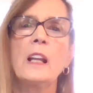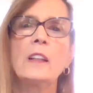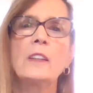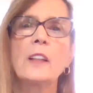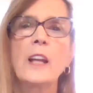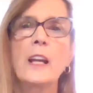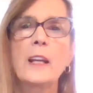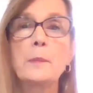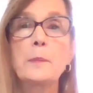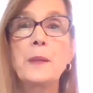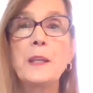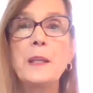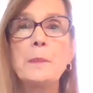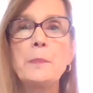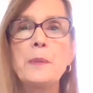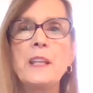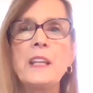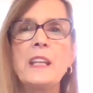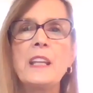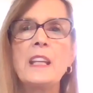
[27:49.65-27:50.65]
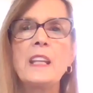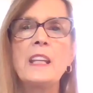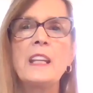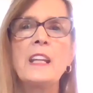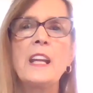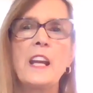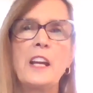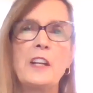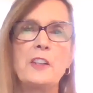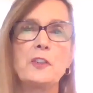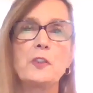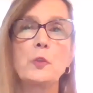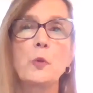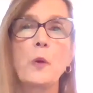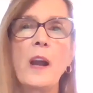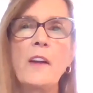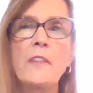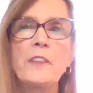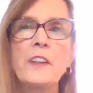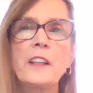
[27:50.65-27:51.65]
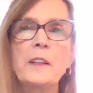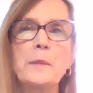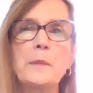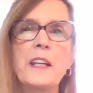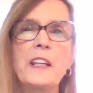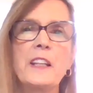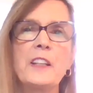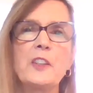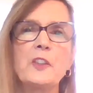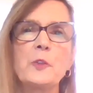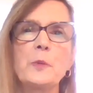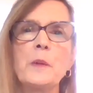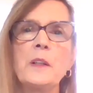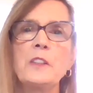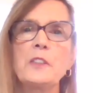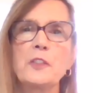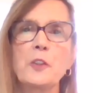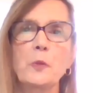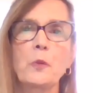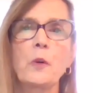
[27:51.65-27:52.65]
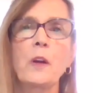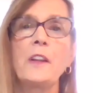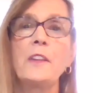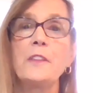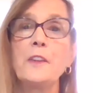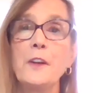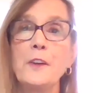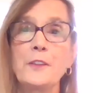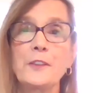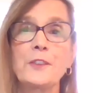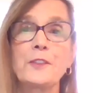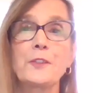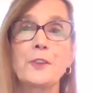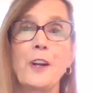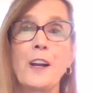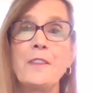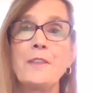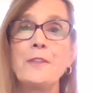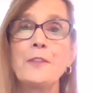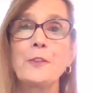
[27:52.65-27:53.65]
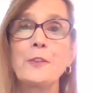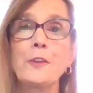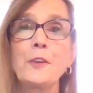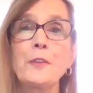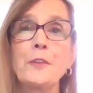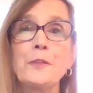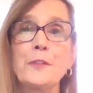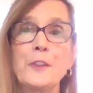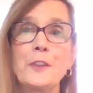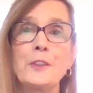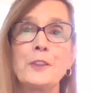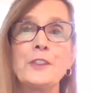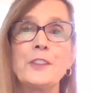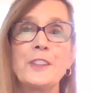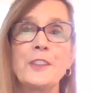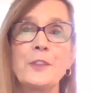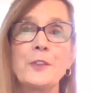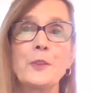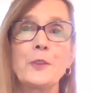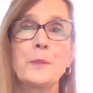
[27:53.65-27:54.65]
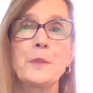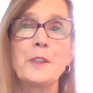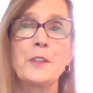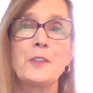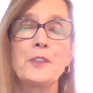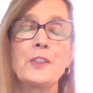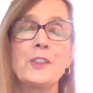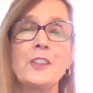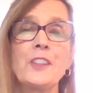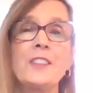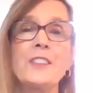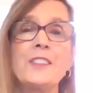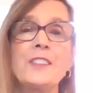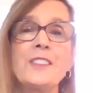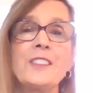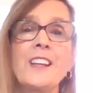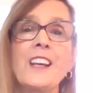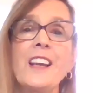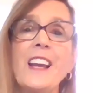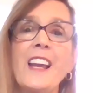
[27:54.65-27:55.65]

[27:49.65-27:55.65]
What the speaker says: like PPE and traffic management to run those drive-through food distributions.